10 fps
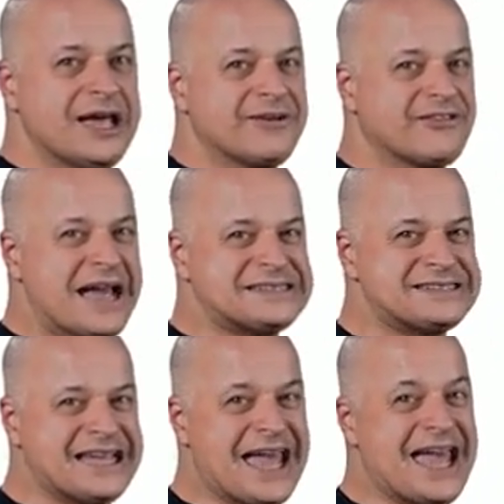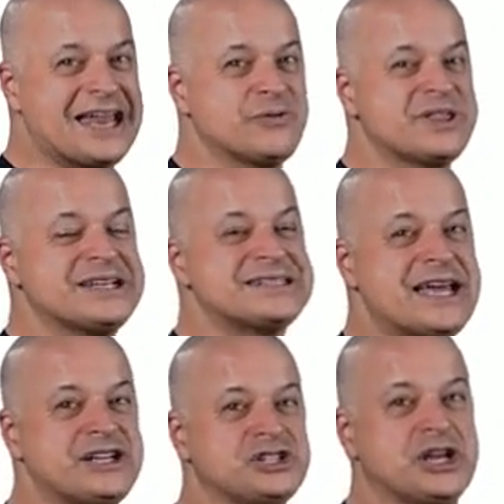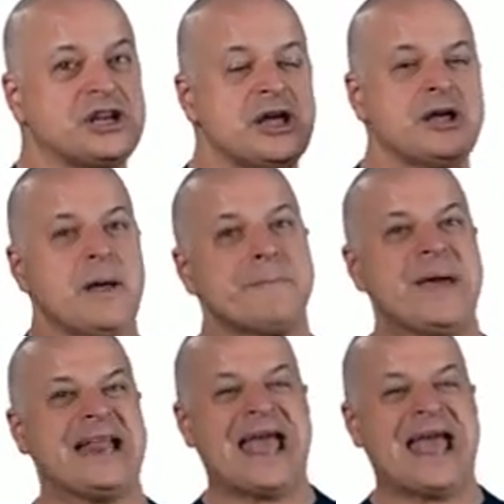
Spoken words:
rest and with intention. Beta